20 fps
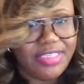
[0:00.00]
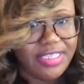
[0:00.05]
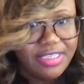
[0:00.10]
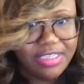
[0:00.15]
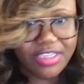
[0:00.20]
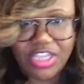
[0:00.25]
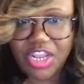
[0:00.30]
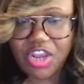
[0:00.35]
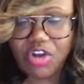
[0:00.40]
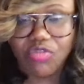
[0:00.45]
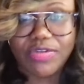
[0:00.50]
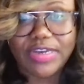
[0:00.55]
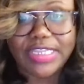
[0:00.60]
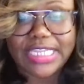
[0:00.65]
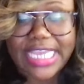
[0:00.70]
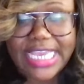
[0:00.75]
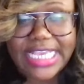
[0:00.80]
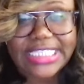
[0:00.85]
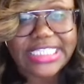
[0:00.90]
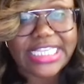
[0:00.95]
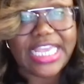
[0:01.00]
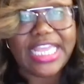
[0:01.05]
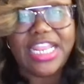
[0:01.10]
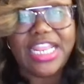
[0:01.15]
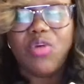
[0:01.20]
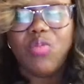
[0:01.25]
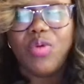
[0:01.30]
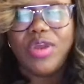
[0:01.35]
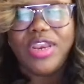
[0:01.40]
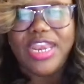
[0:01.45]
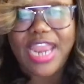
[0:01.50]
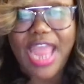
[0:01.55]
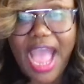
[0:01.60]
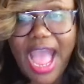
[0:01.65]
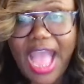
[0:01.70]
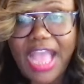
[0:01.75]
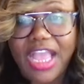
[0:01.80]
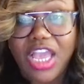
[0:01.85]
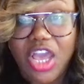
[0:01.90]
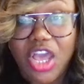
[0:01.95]
you know, release it. It would
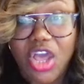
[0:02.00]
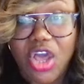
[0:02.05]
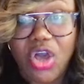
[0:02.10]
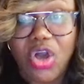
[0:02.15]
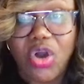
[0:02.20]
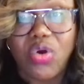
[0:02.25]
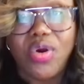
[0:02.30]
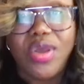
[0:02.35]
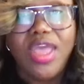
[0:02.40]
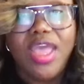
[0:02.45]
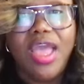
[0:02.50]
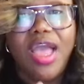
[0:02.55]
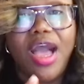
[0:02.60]
not go.